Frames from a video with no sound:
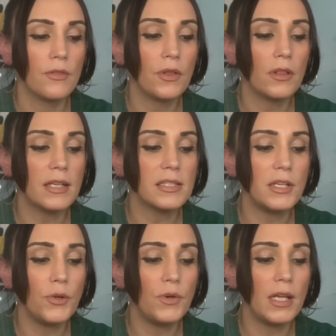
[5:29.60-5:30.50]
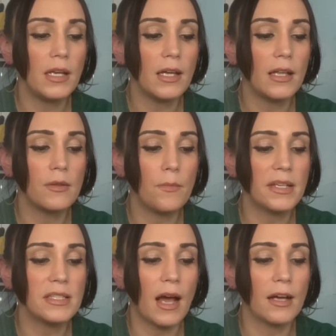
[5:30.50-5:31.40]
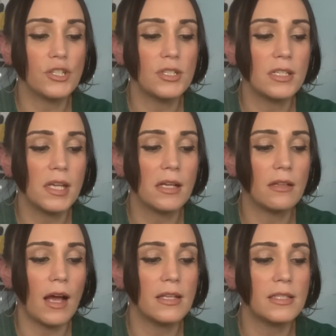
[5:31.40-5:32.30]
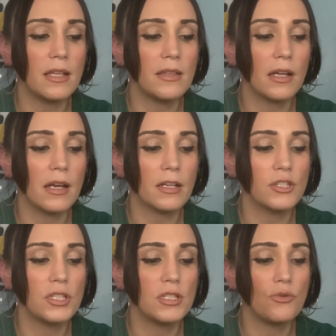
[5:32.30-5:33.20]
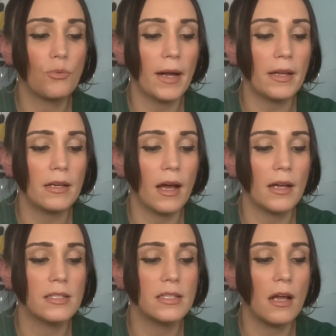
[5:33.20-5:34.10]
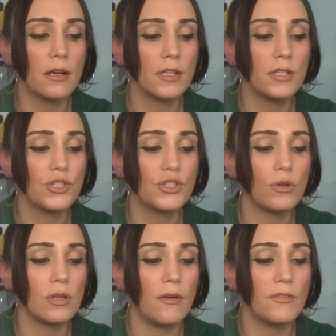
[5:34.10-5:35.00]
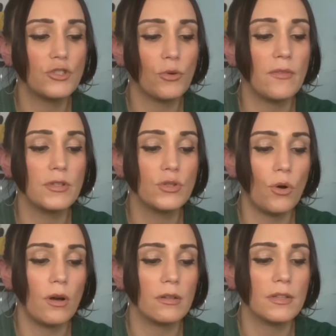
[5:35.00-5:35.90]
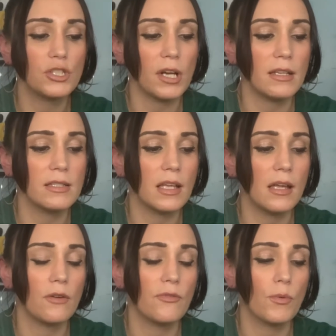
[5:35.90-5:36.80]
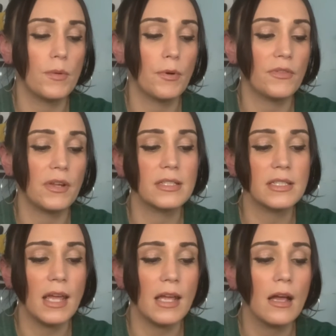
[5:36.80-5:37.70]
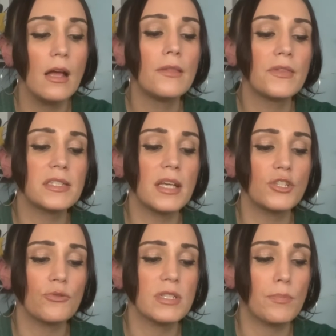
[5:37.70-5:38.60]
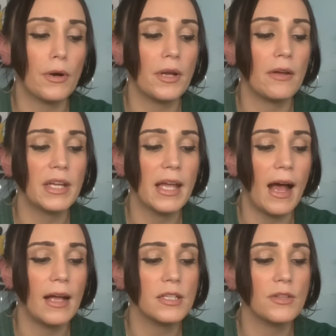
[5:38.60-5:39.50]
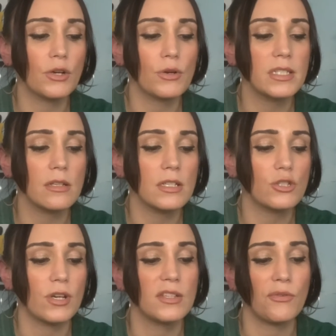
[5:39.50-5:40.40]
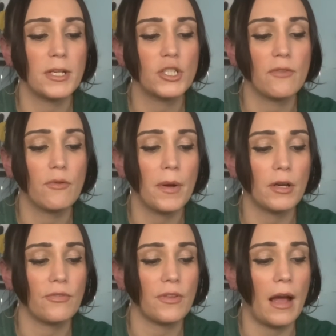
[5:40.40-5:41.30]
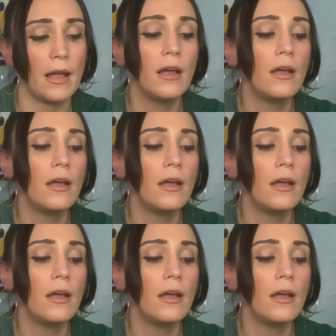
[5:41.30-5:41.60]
The lesson you need and the best action to take lies in the connections you recognize. The unconditional love and joy of a dog, the shedding skin of a rebirthing snake, the sensuous purring of a cat, the chrysalis transformation of a butterfly.